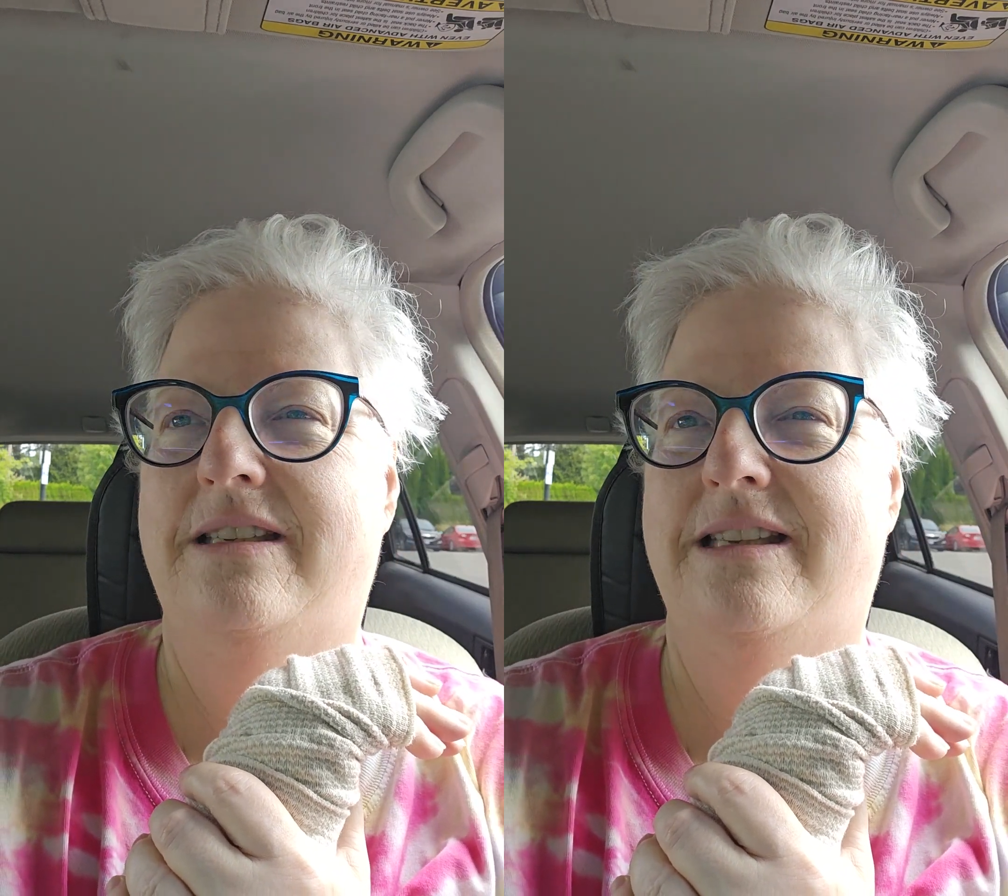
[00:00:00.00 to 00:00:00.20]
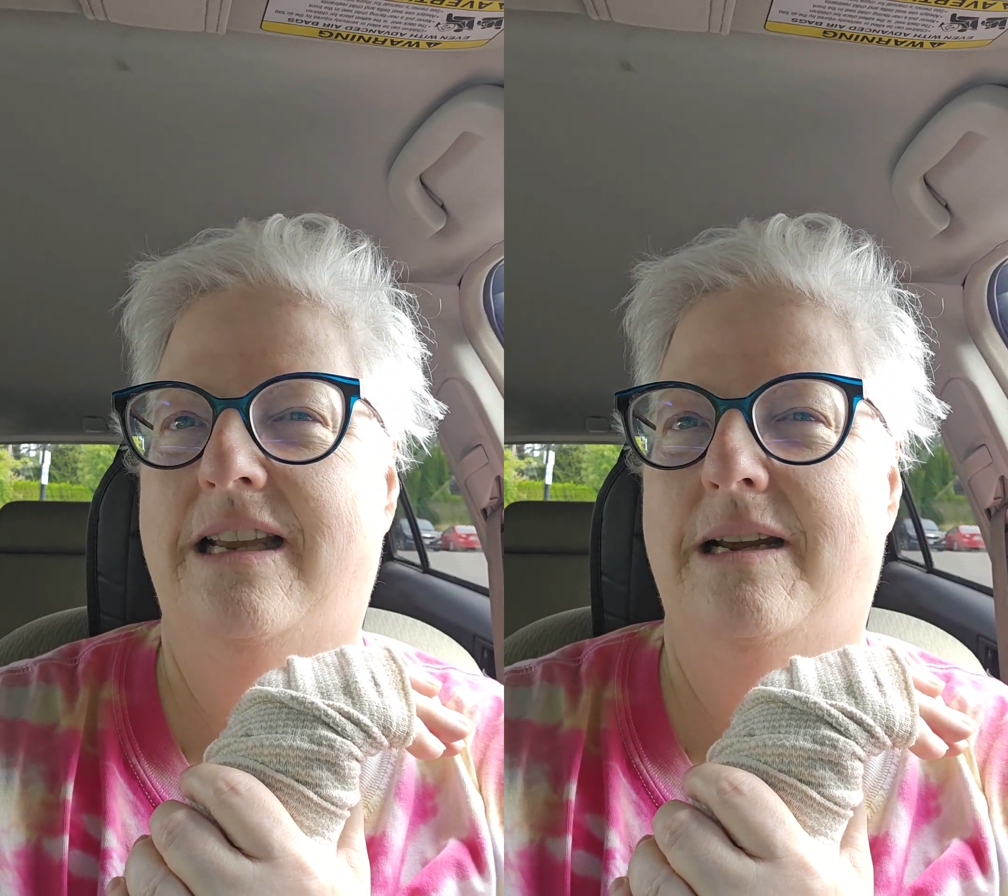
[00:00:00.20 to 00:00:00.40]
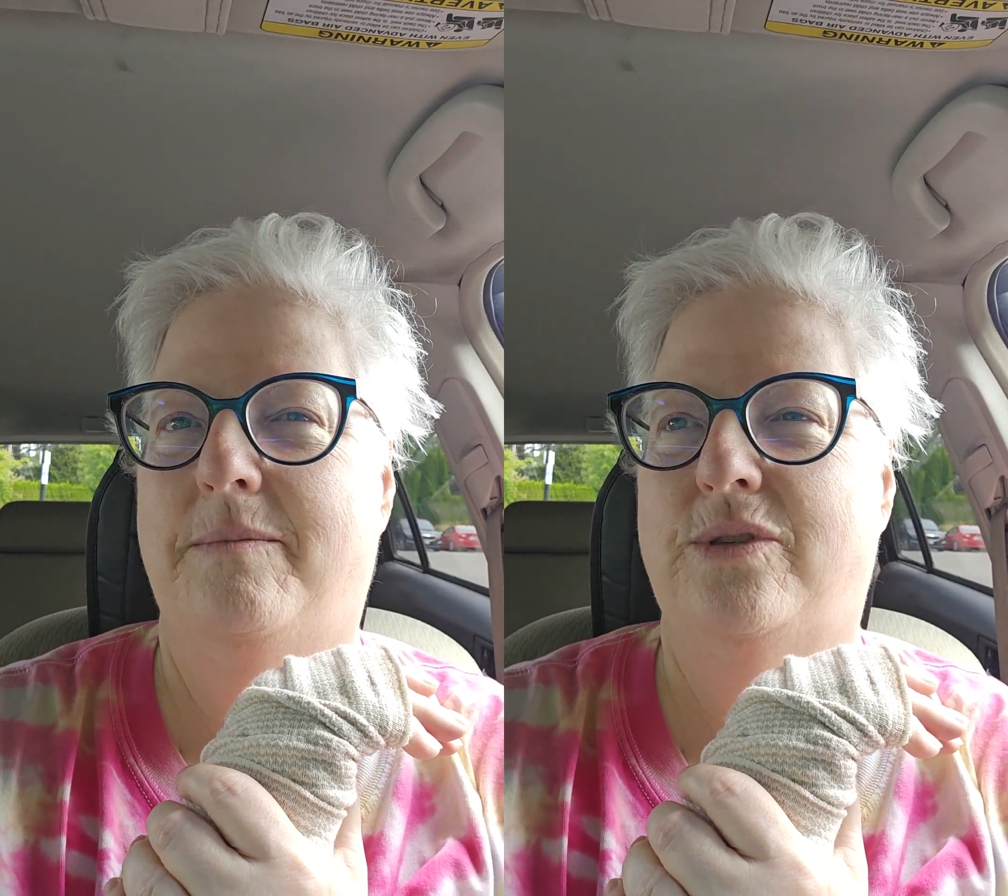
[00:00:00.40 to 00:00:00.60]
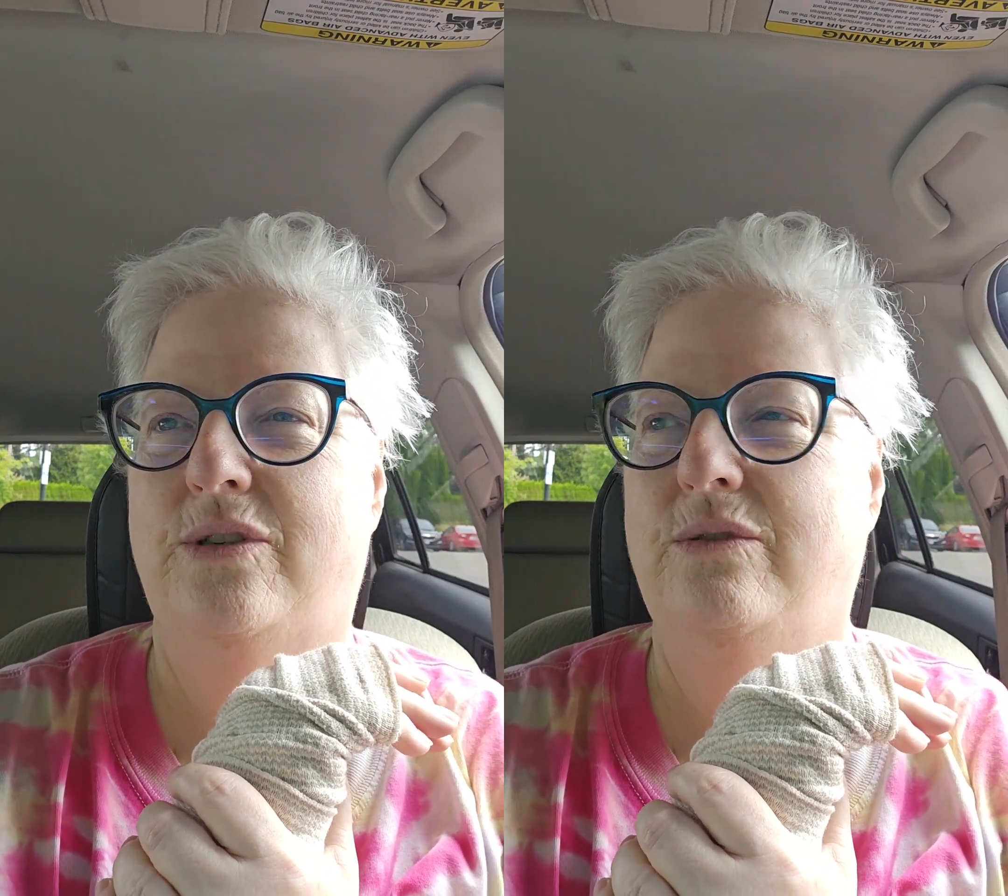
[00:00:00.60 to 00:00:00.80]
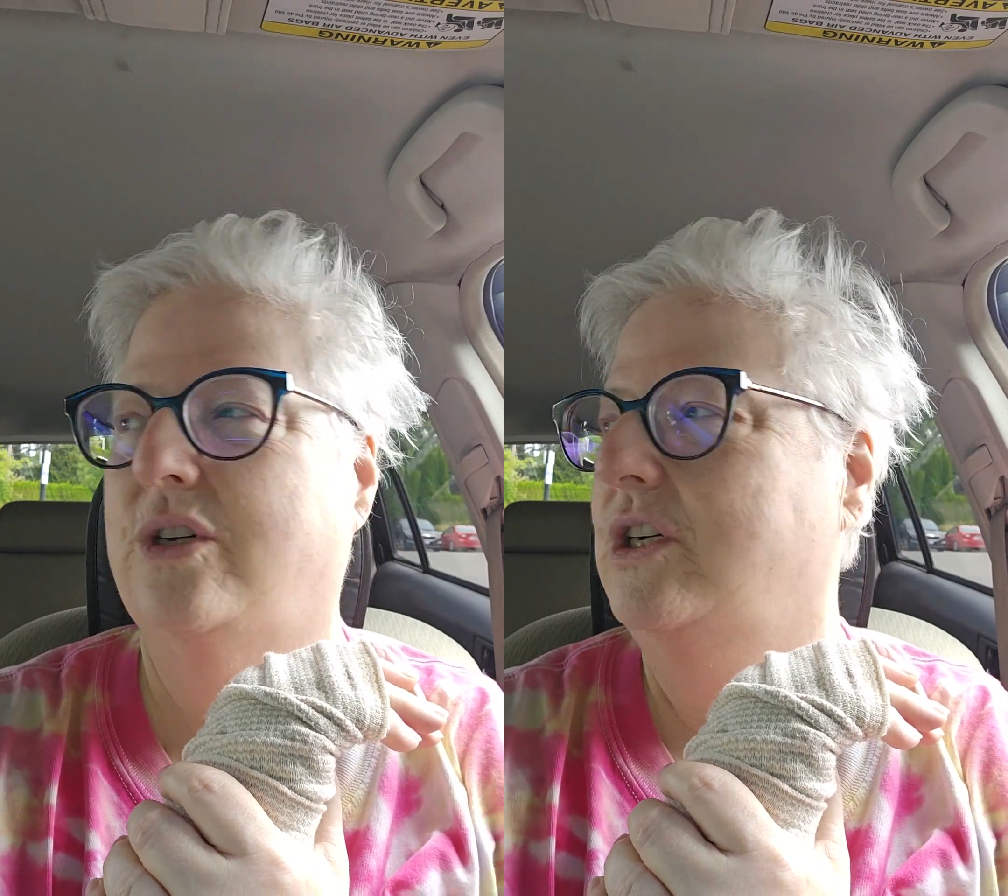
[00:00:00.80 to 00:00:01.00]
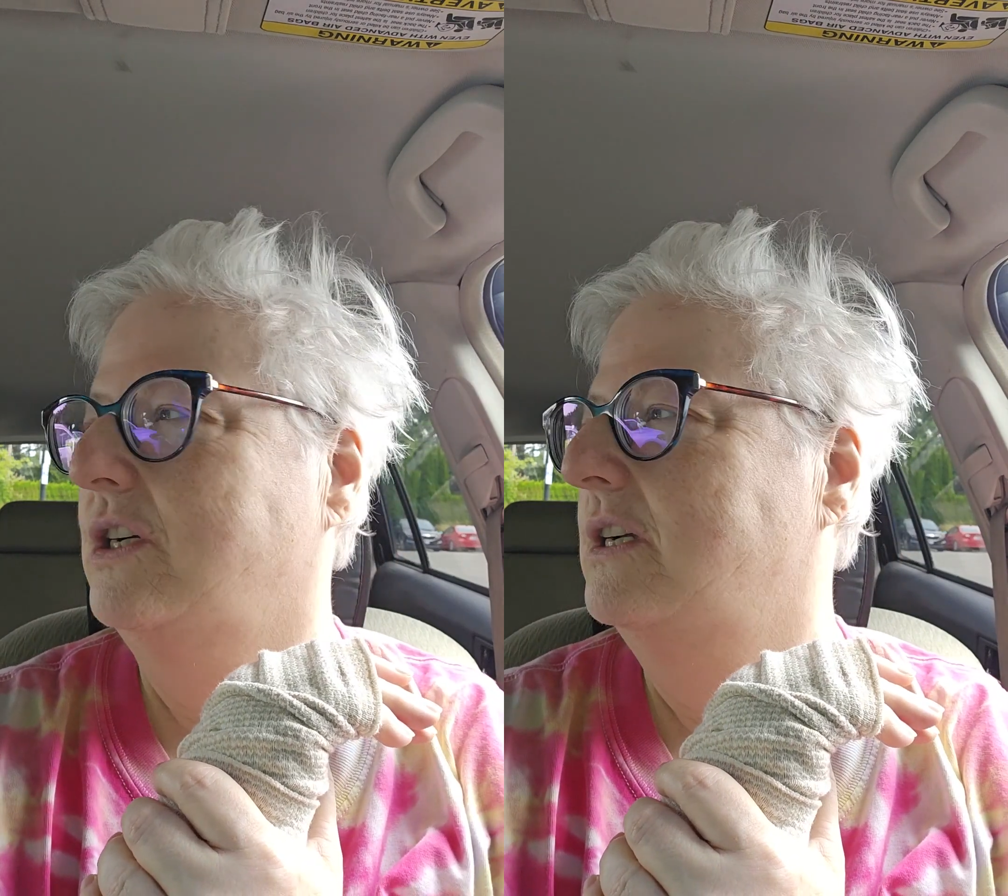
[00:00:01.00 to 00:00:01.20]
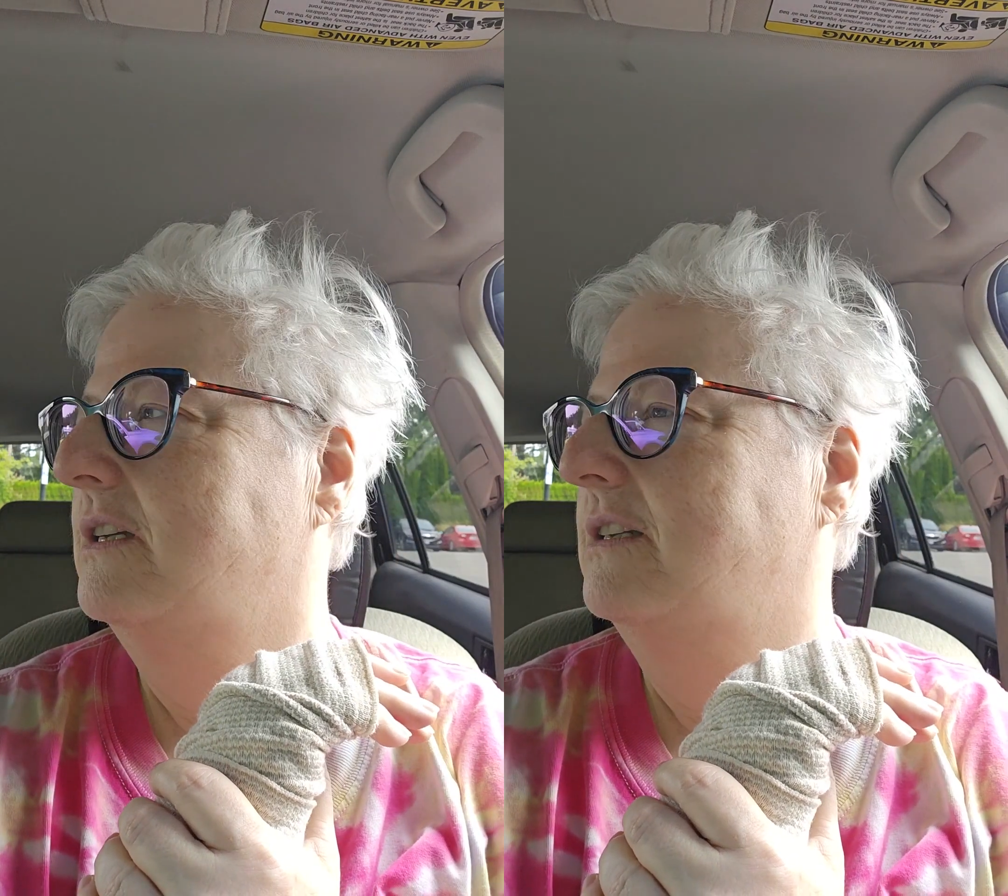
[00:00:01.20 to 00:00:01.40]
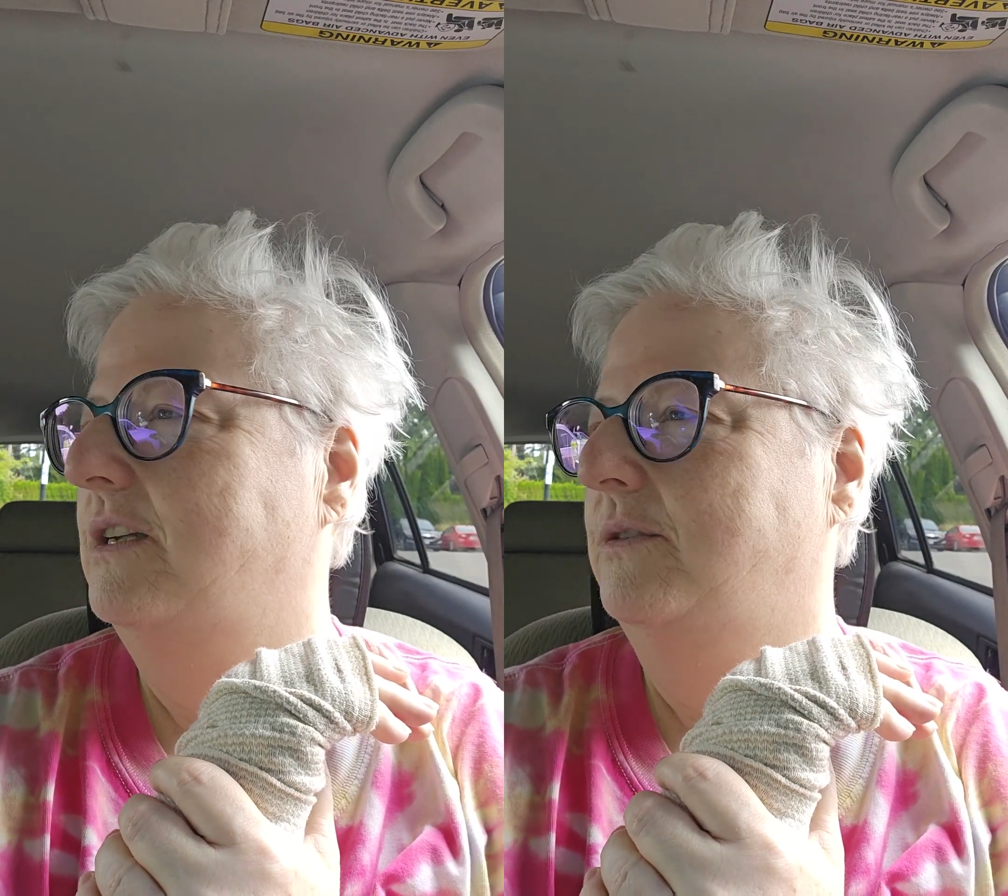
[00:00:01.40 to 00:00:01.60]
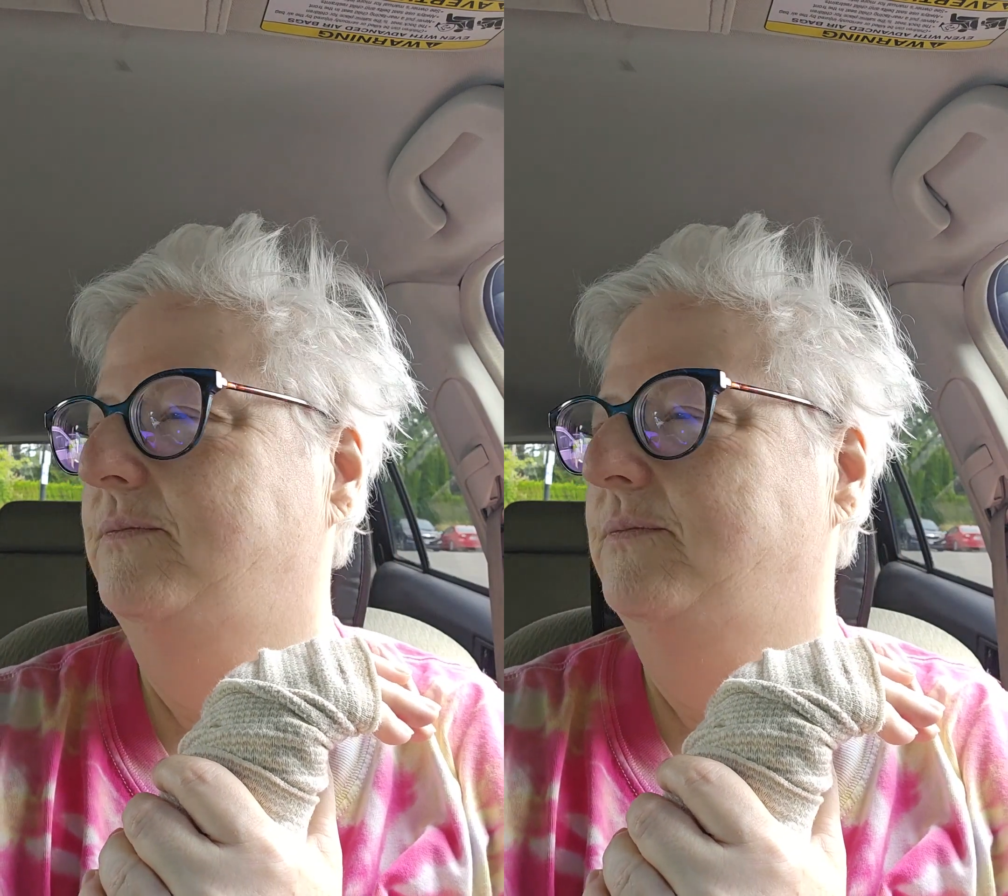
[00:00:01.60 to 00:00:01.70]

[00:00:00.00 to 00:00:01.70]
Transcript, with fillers: set up sooner. No.